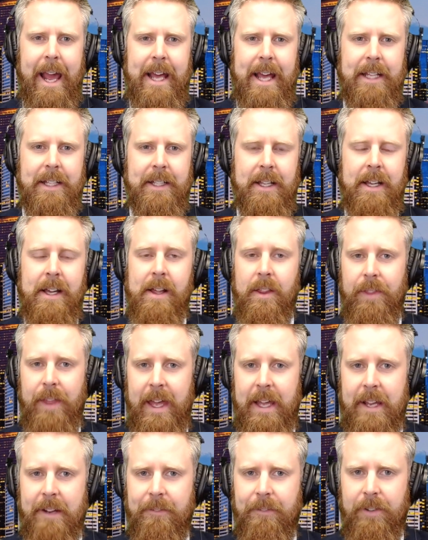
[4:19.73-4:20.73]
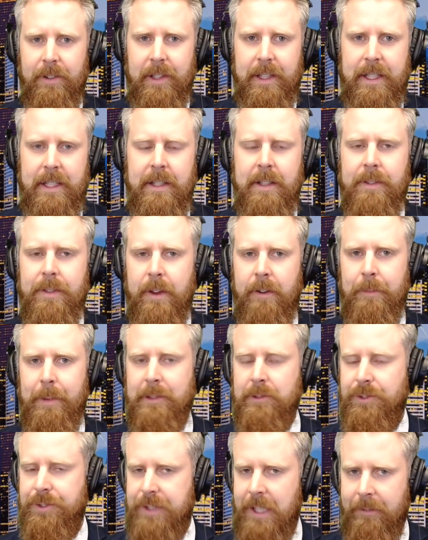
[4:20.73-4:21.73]
And thankfully, there have
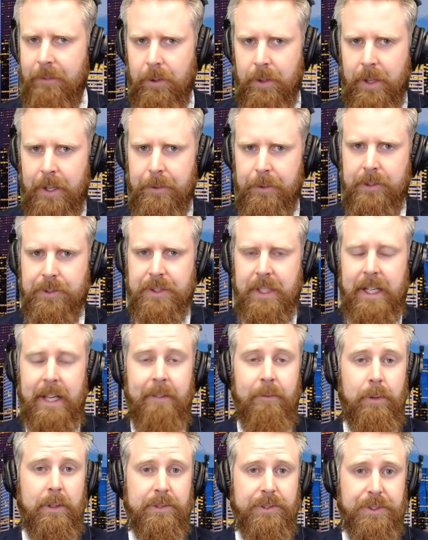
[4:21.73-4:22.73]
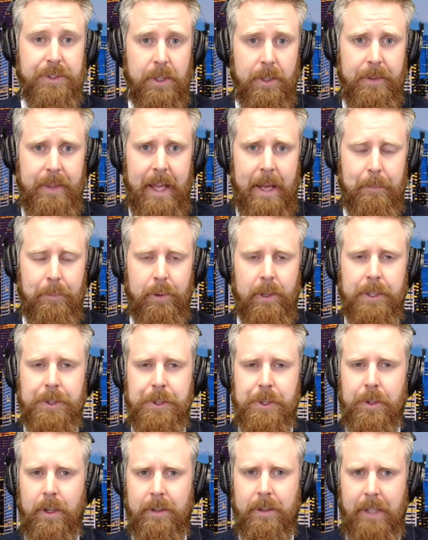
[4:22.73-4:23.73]
been several countries that have withstood that
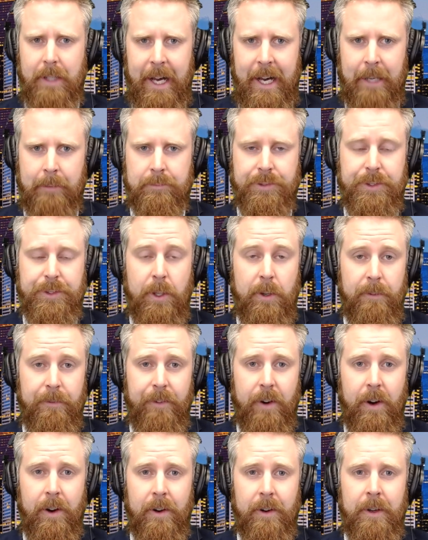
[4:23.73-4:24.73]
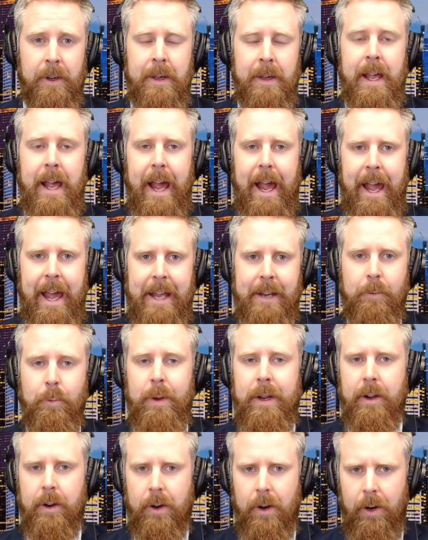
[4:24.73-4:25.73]
pressure so far. And
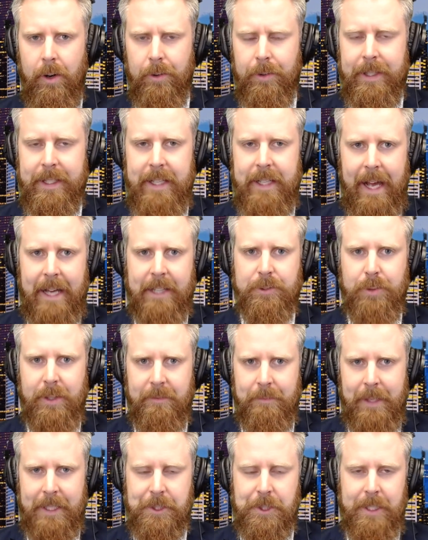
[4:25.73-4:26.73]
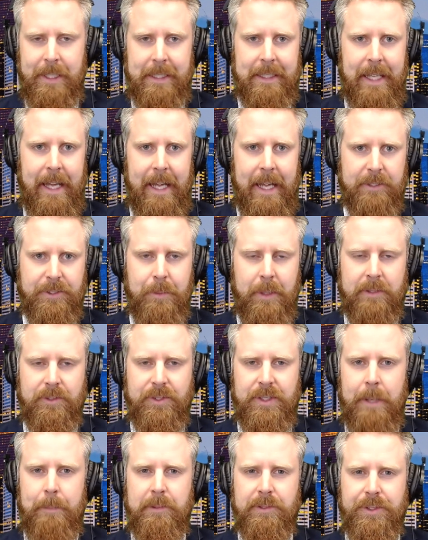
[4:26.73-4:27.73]
we are already, as we've mentioned in last
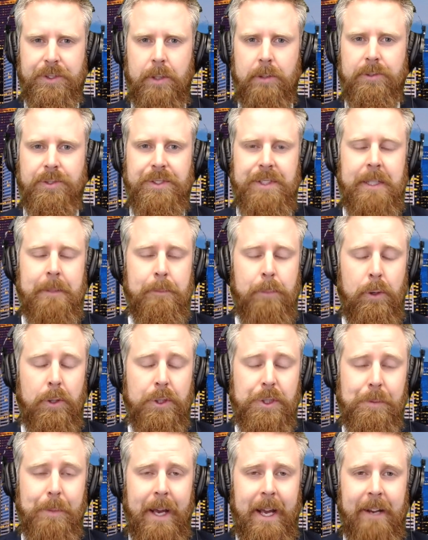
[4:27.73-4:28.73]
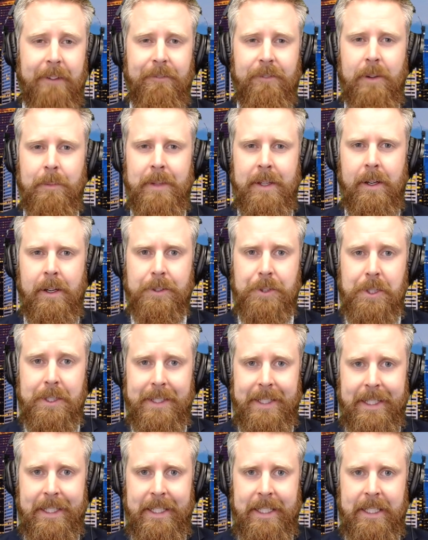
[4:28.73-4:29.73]
month's episode, seeing pushback from the
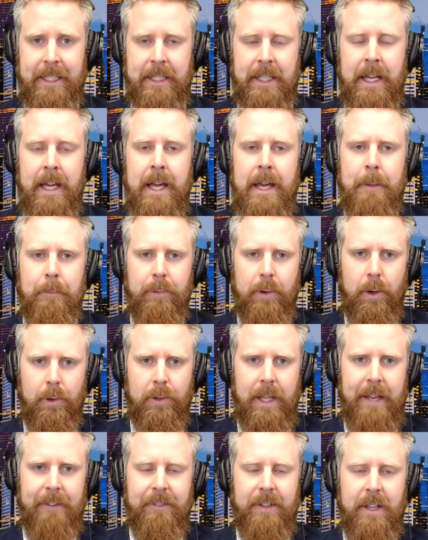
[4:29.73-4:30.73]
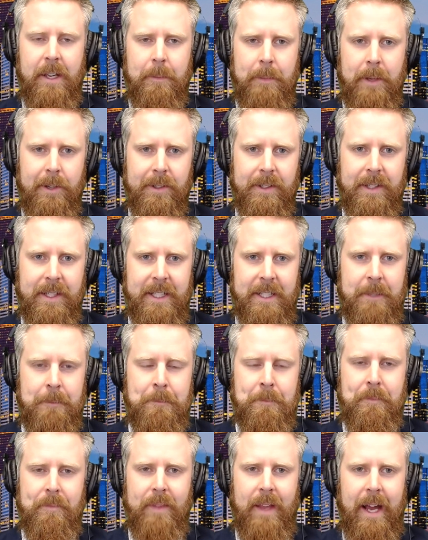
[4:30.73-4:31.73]
Argentinian pro-life community,
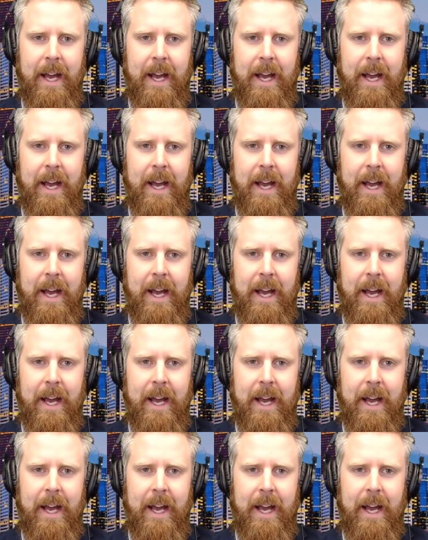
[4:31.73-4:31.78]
